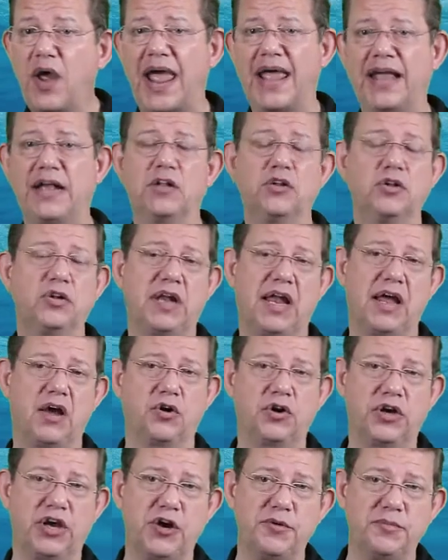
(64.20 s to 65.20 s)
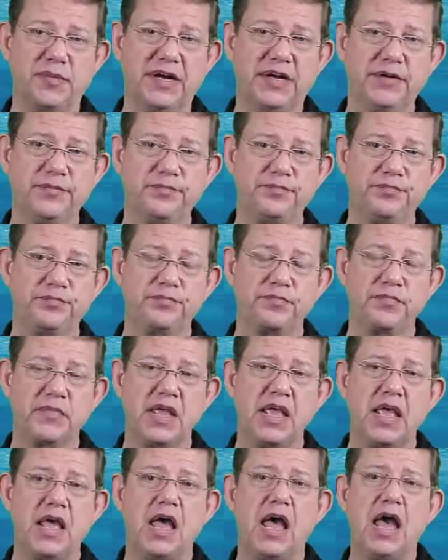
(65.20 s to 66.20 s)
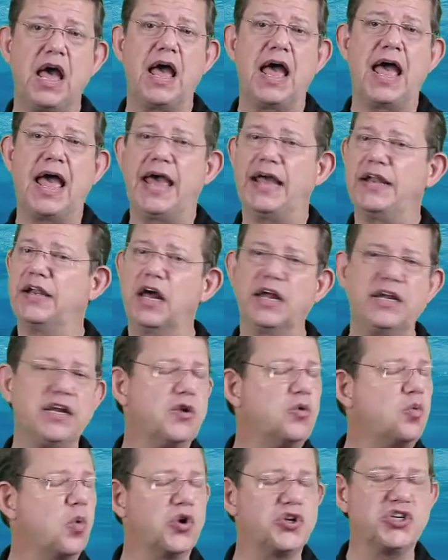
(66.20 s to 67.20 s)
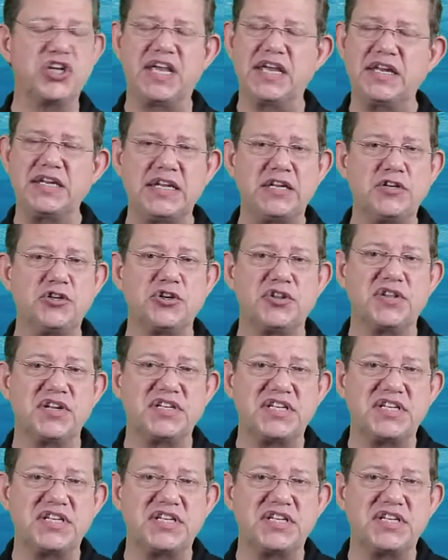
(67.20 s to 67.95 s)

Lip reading: angle glaucoma, and I don't want to get into the